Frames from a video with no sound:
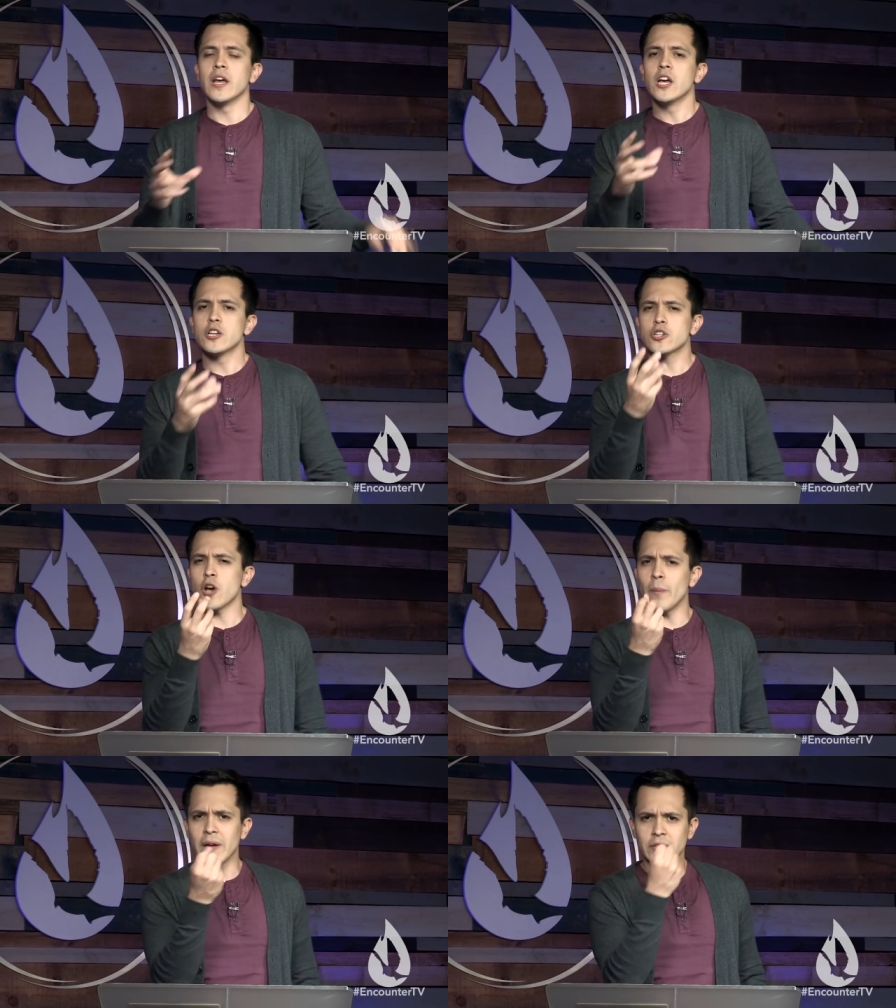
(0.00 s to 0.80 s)
Show
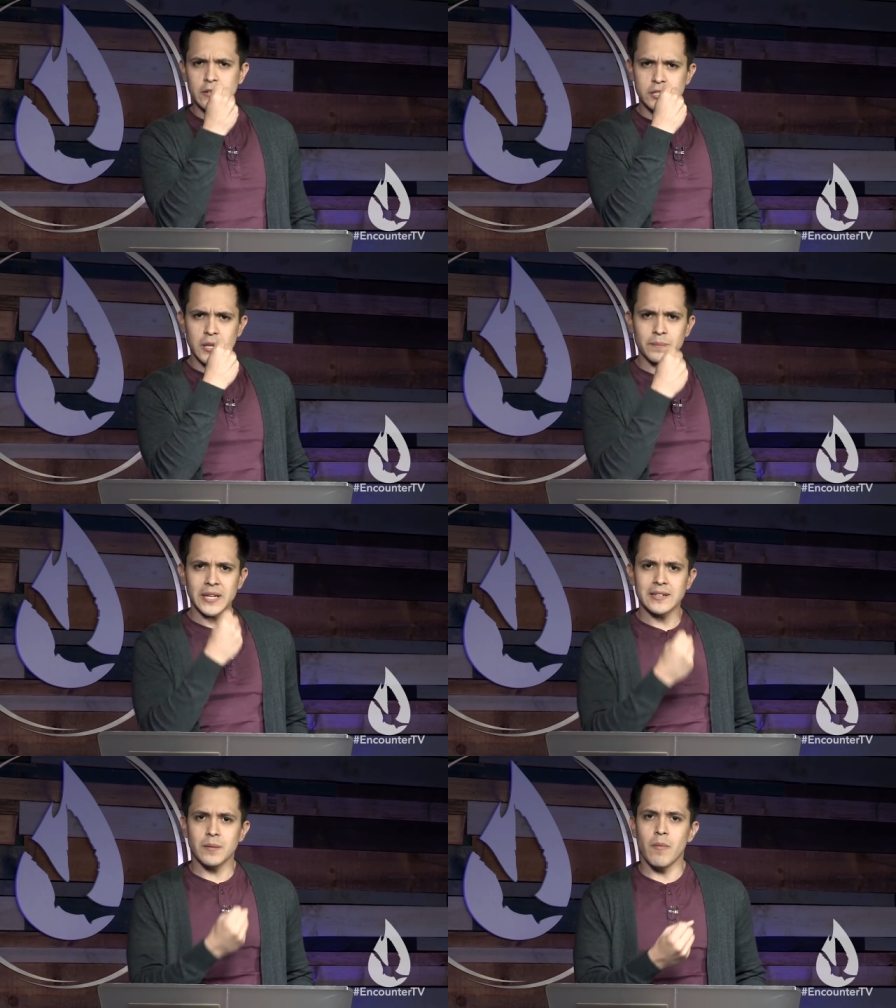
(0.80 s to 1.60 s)
me if there's
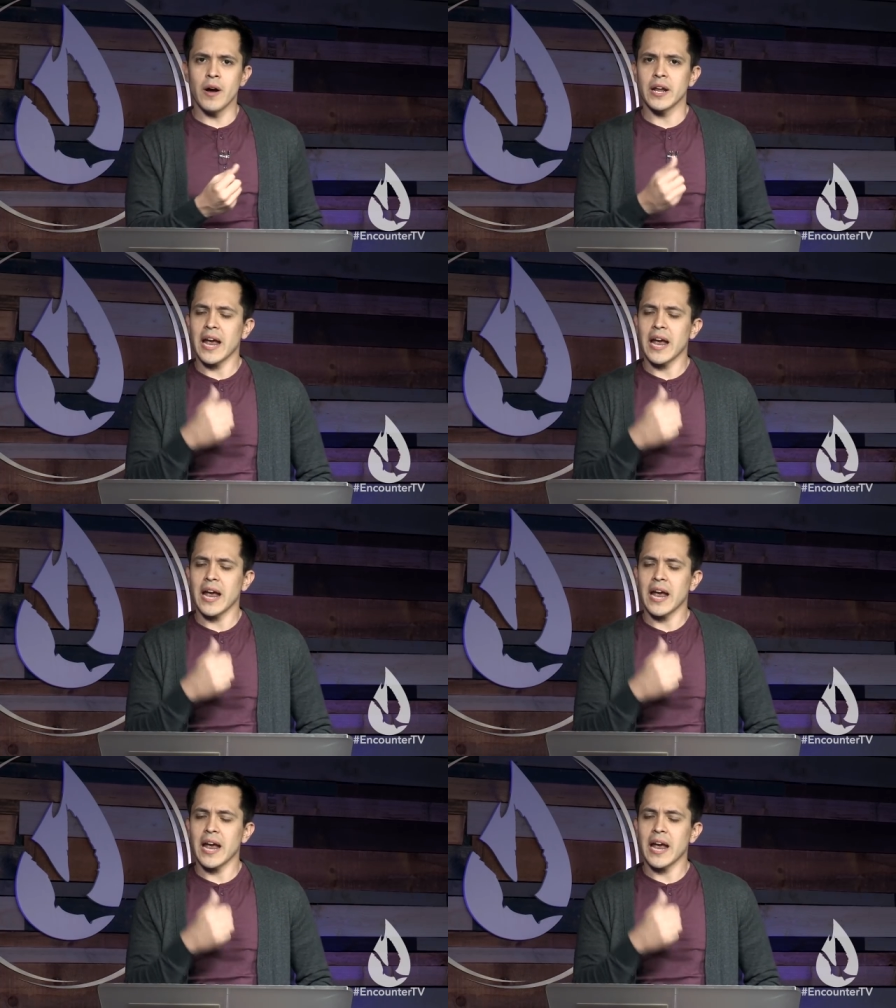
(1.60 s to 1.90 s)
something demonic.